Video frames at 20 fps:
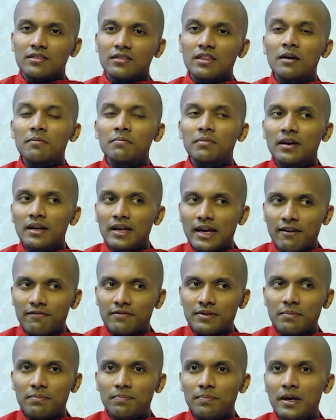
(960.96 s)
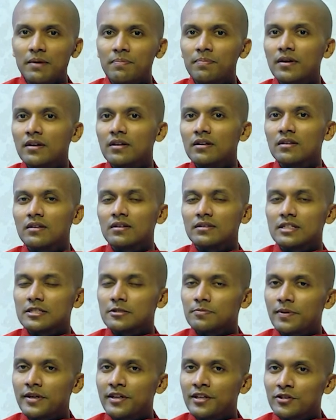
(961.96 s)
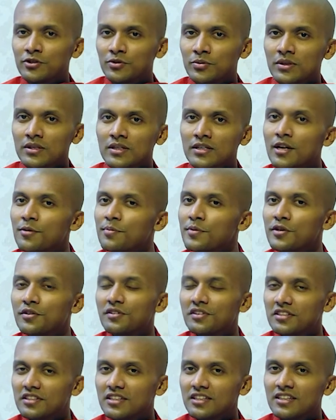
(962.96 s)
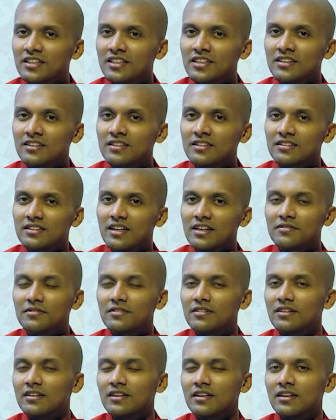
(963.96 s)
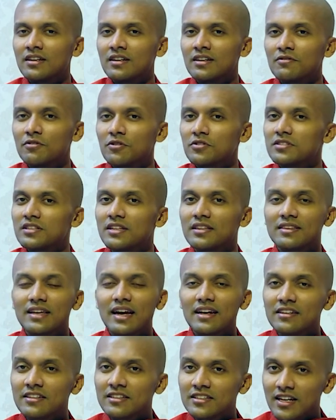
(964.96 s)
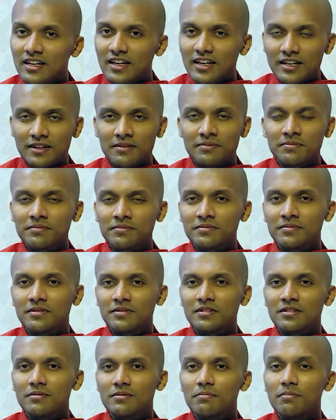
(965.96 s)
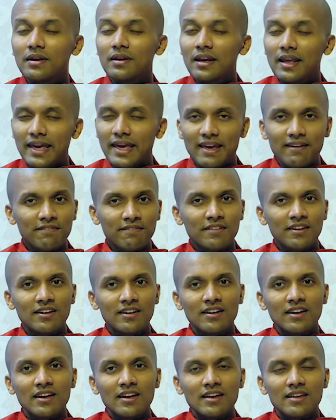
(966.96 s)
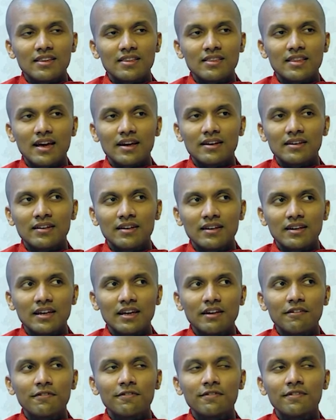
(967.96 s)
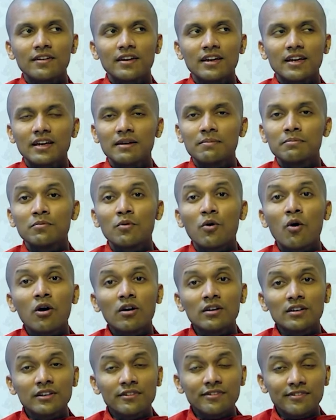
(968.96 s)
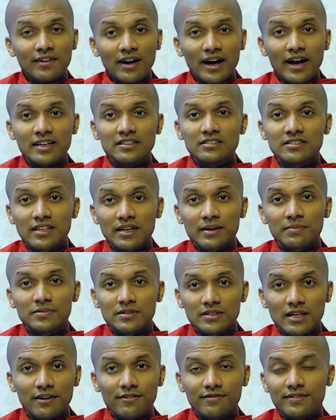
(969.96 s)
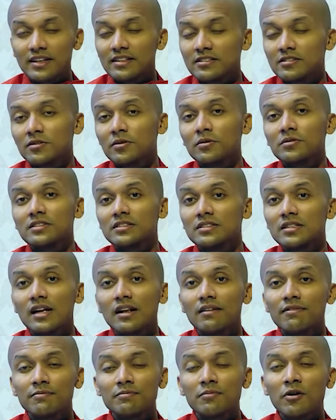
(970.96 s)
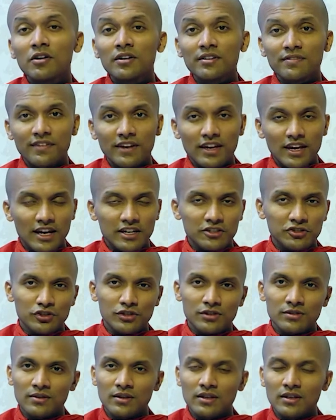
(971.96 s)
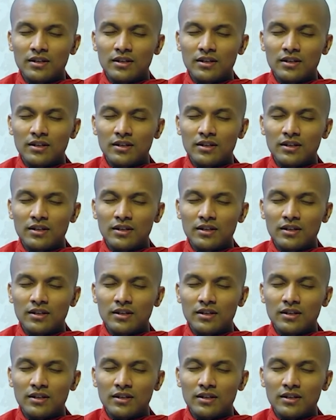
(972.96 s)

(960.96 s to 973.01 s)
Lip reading: they believe, the people, the spiritual community that was in that time believed that if he mortifies himself, that is called the self-mortification.